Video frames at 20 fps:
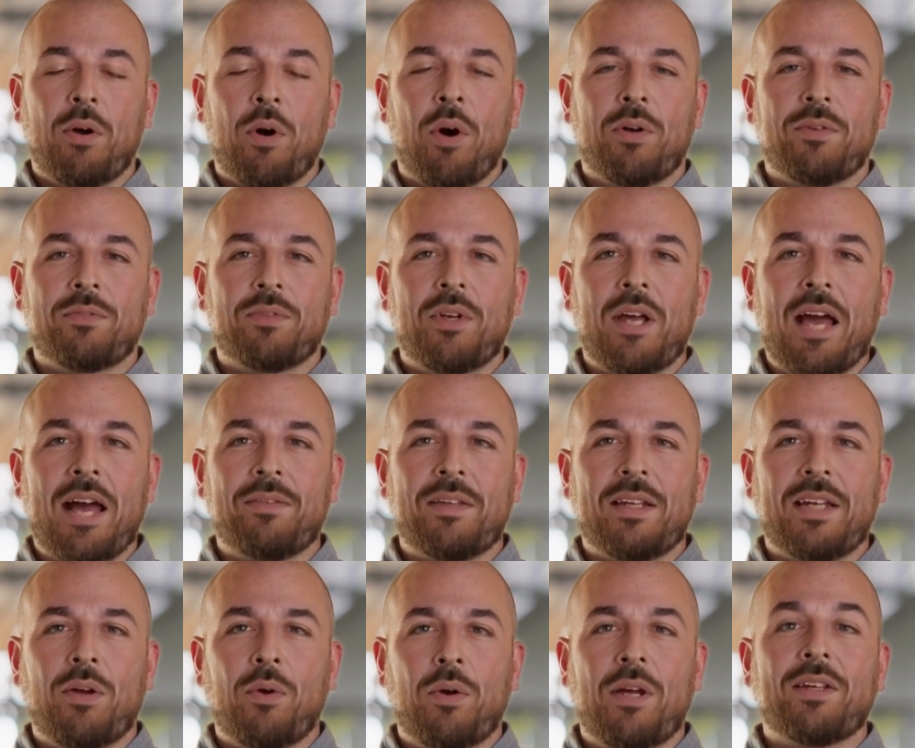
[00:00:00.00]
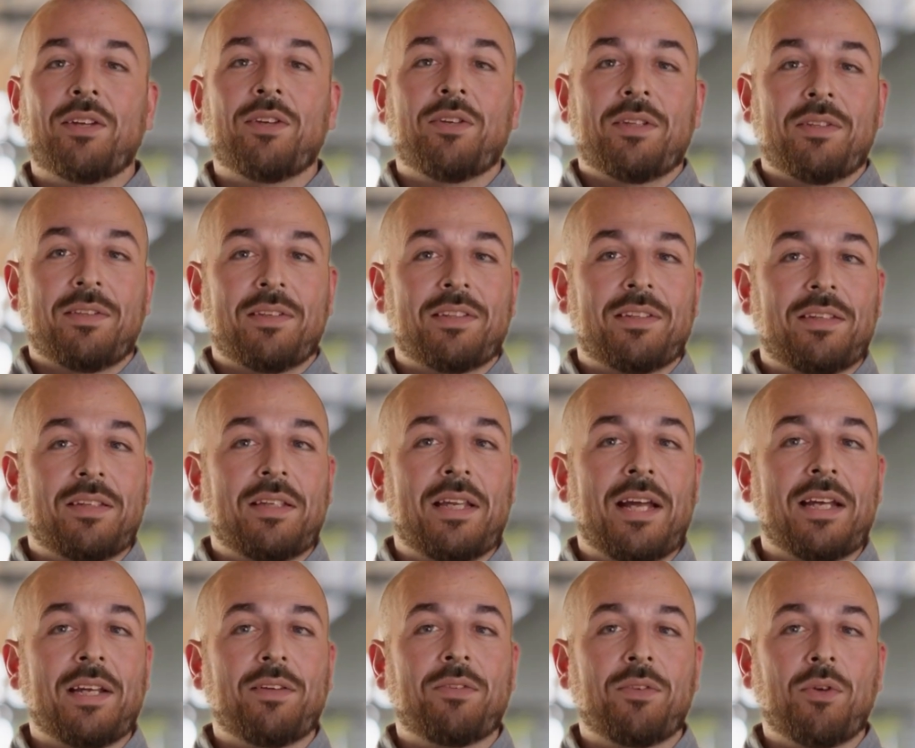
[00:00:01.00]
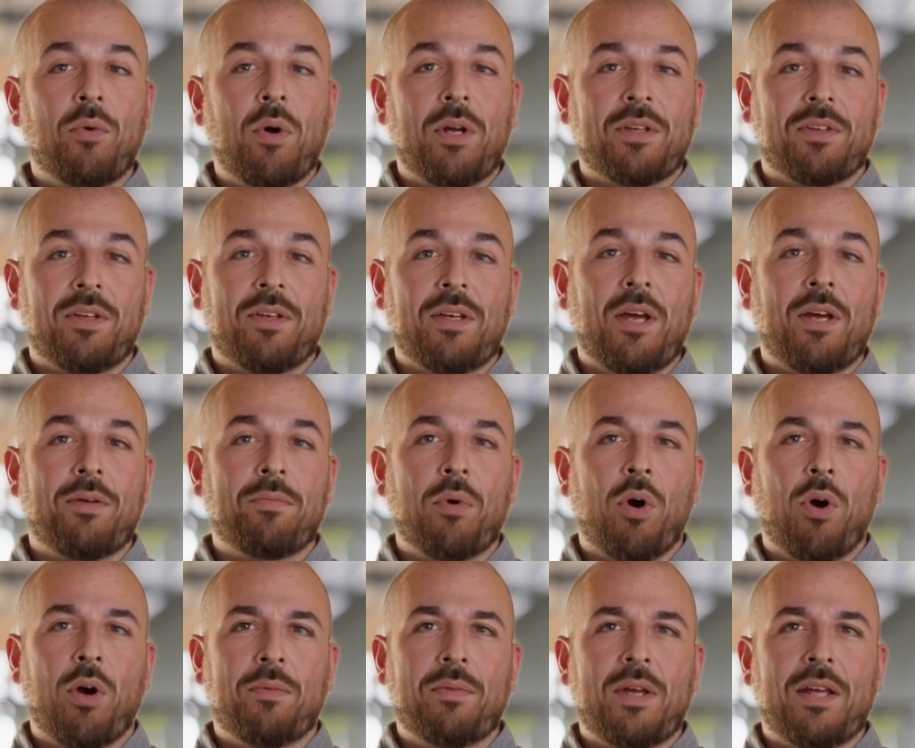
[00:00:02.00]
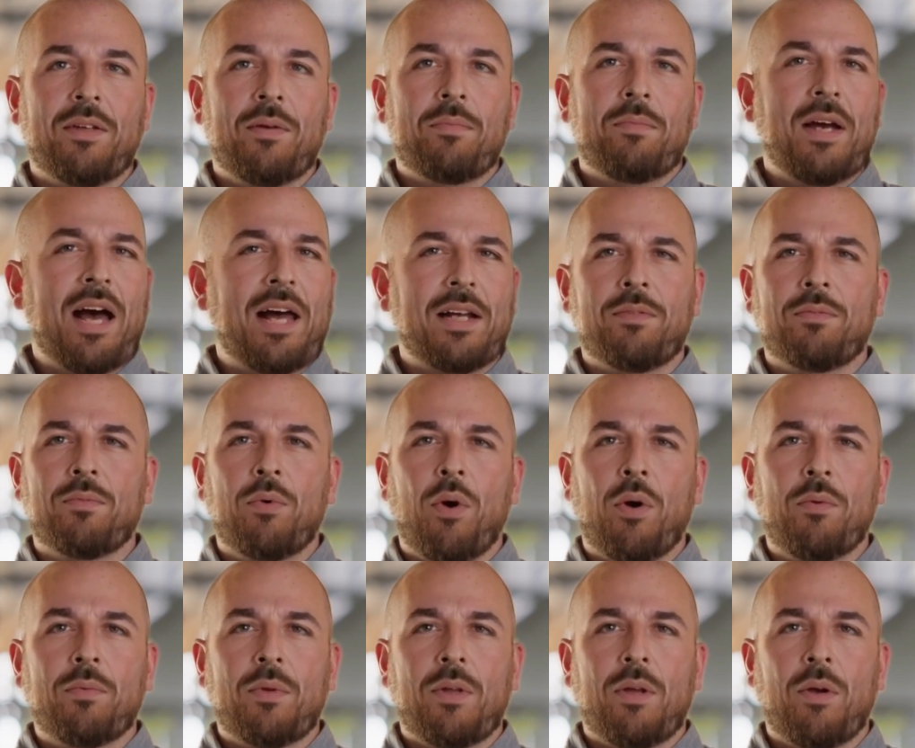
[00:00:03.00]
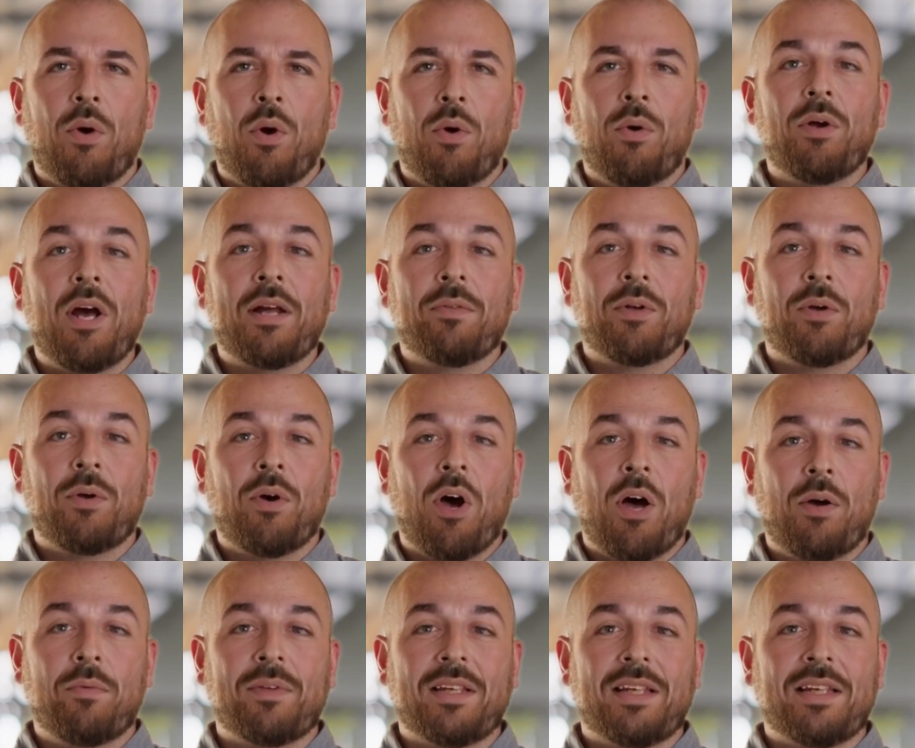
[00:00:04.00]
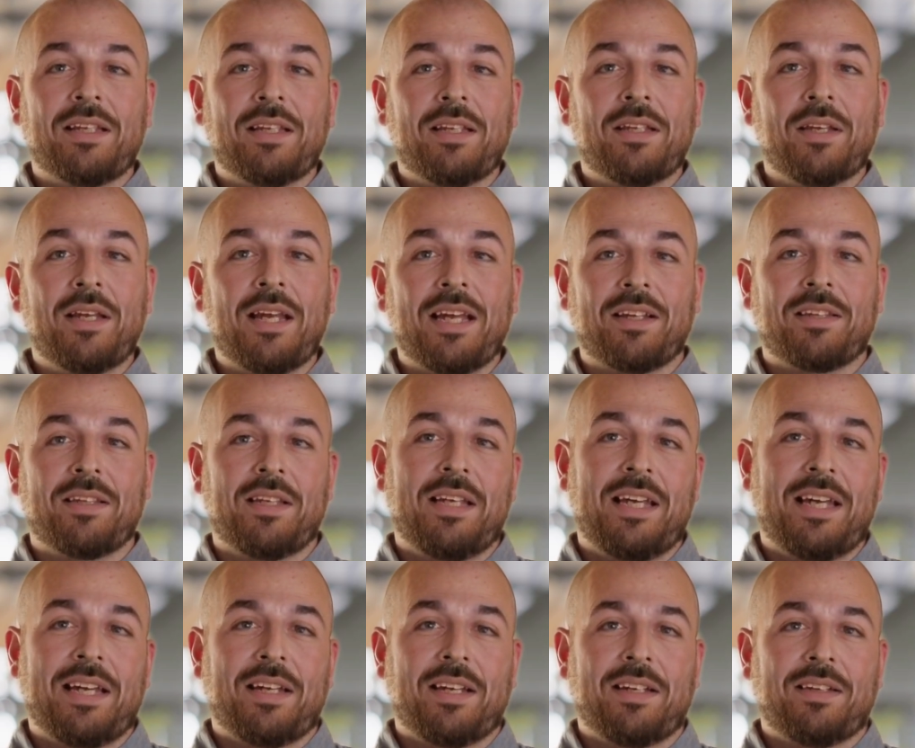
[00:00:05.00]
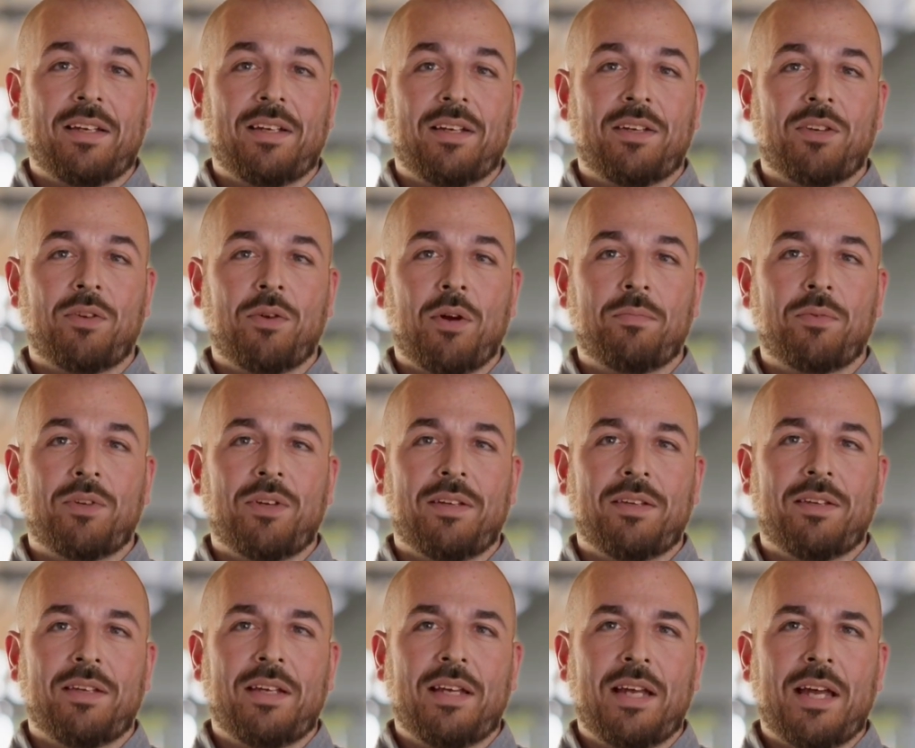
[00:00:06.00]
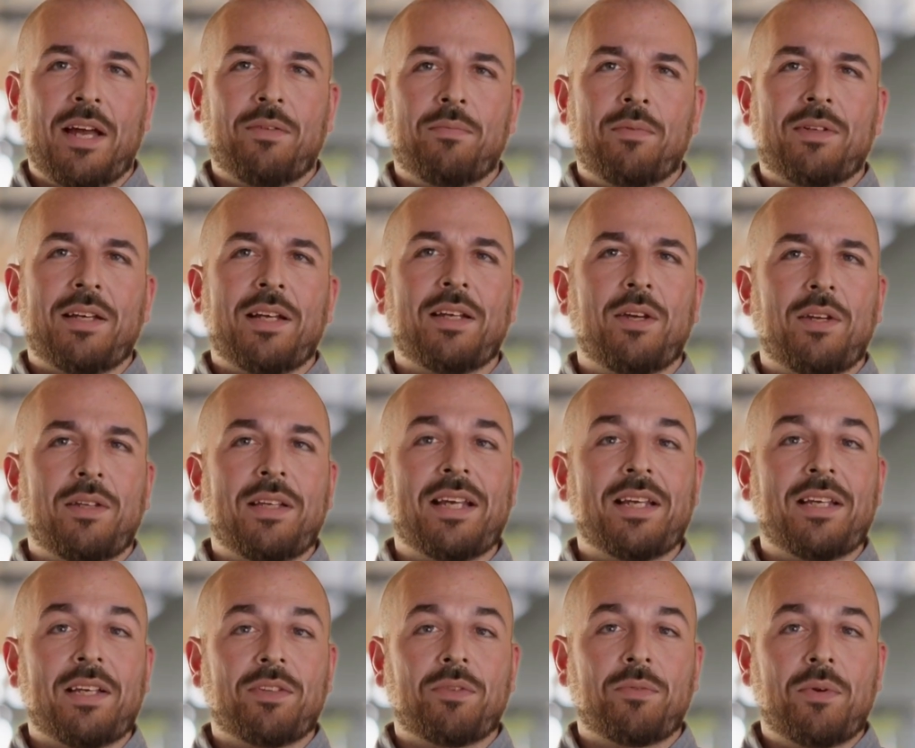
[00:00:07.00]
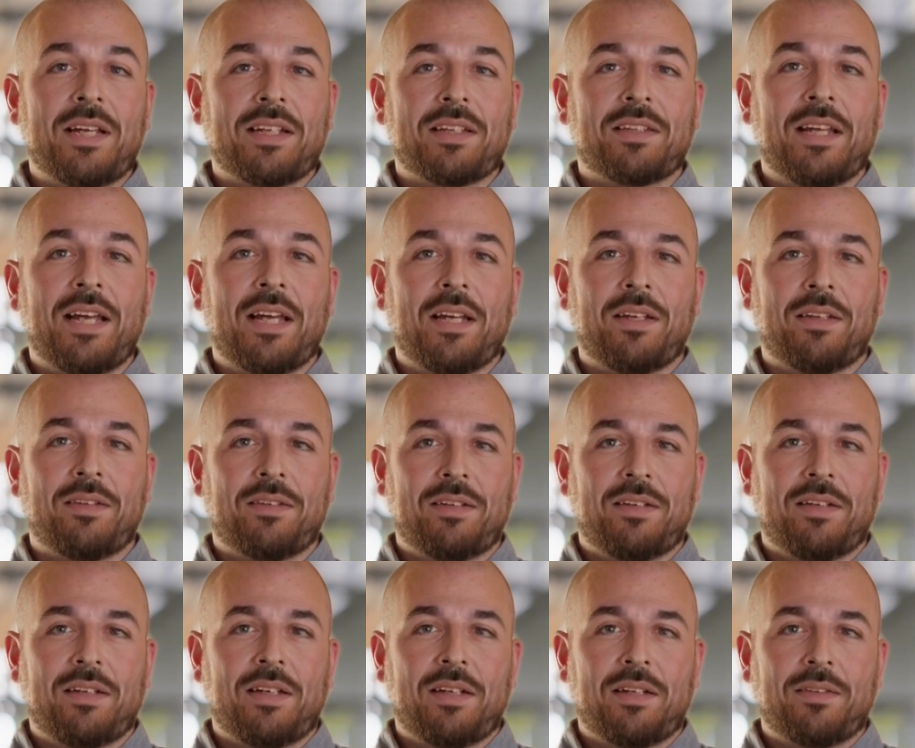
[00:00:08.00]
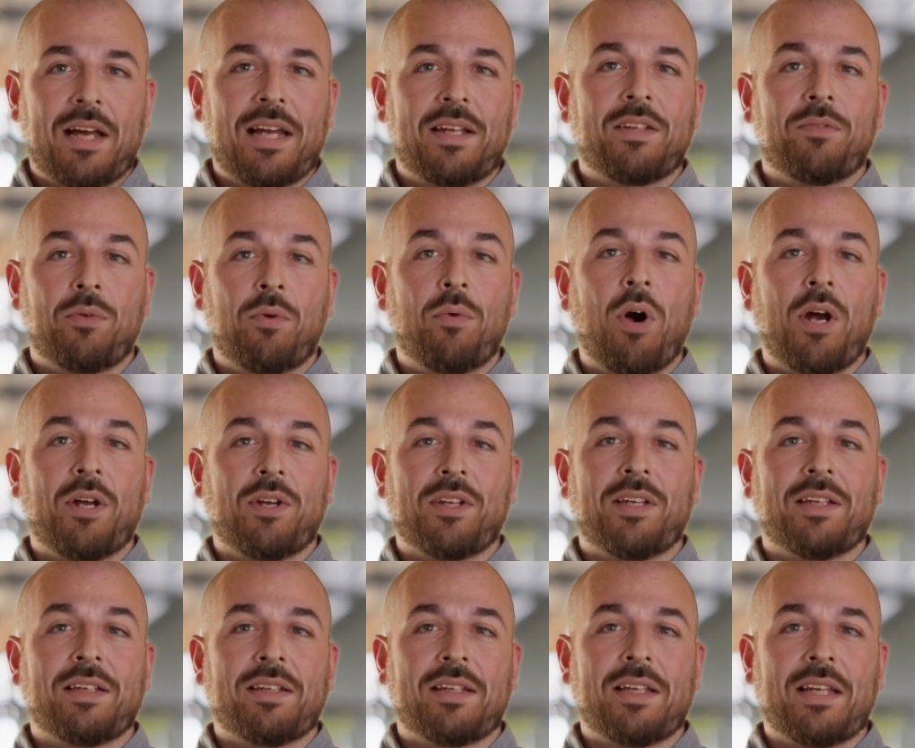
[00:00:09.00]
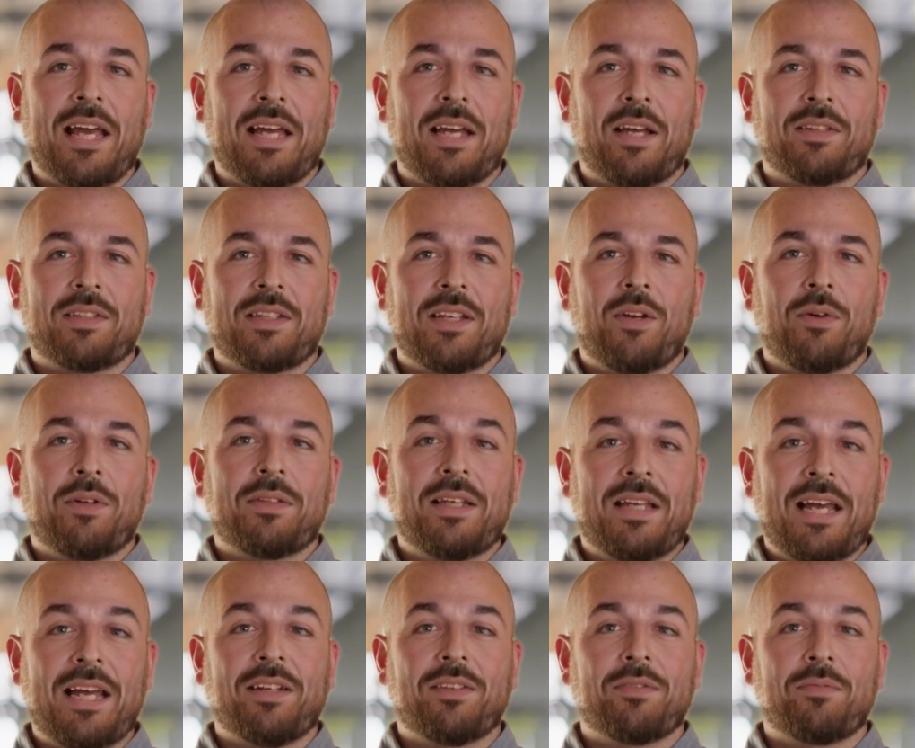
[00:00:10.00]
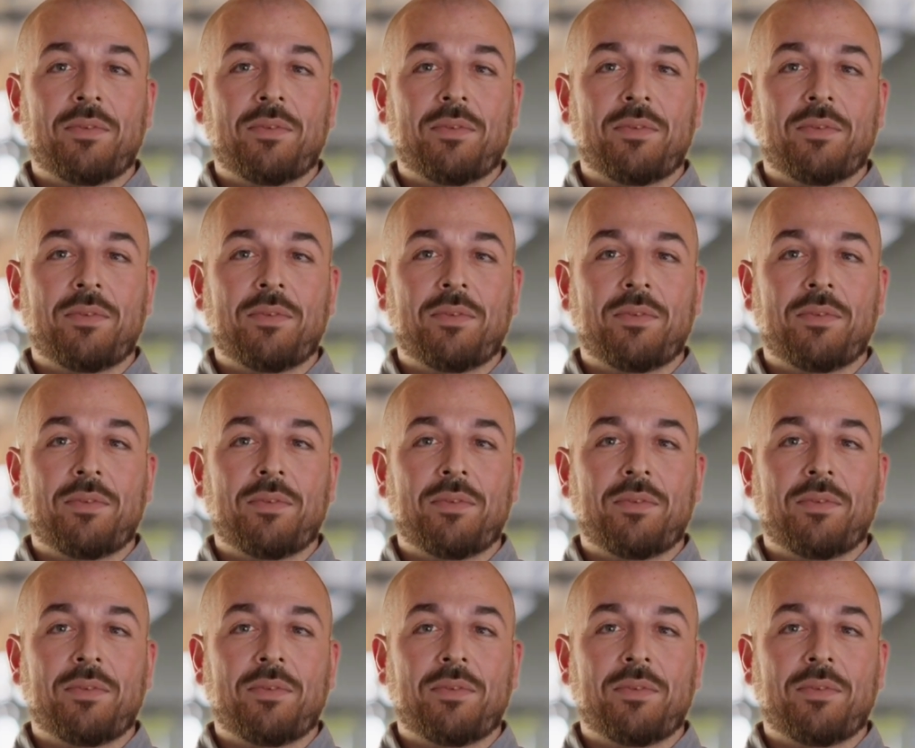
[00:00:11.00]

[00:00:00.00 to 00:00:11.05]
or if you have any questions. And if you want to learn more about the platform or grab your copy, click the link in the description. Everything you need is right there. Thanks for watching, and I'll see you in the next